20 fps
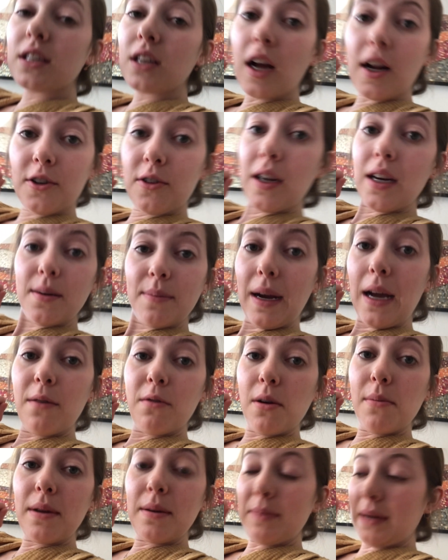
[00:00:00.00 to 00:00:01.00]
not created by a
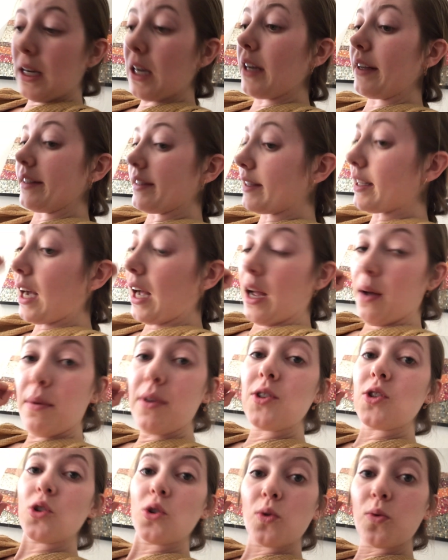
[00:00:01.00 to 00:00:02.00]
woman, because I
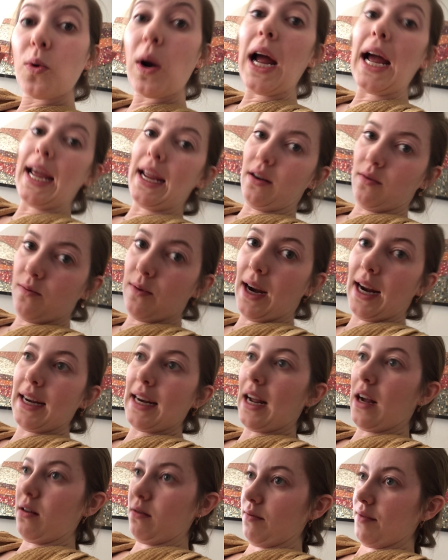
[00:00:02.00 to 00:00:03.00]
want to cry right
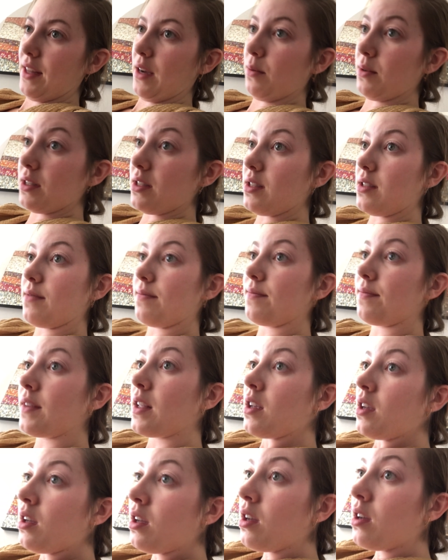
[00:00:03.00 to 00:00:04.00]
now. That was
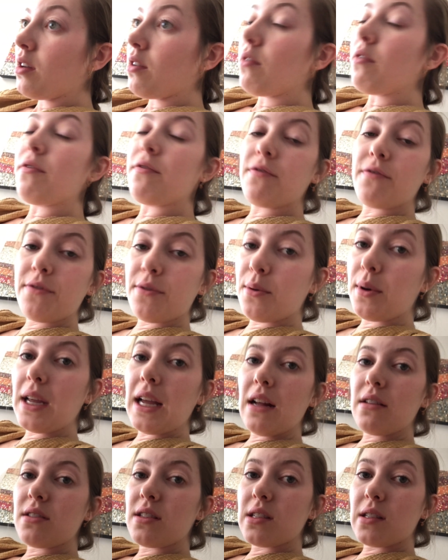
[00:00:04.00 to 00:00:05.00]
3
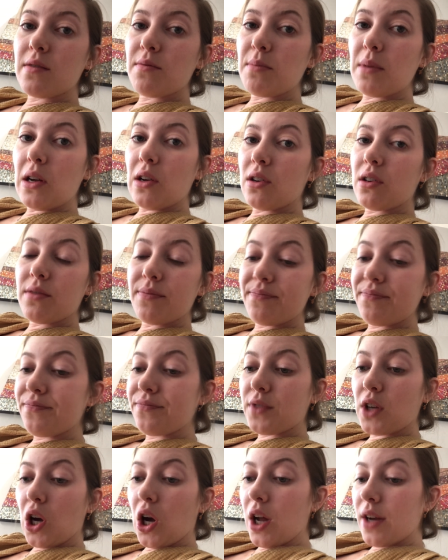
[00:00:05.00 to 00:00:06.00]
ounces of milk
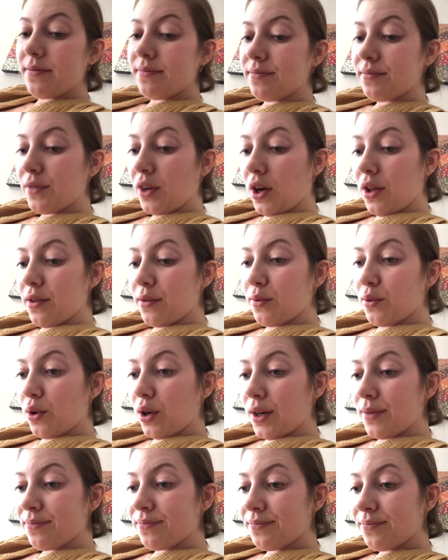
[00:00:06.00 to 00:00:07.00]
gone on the floor.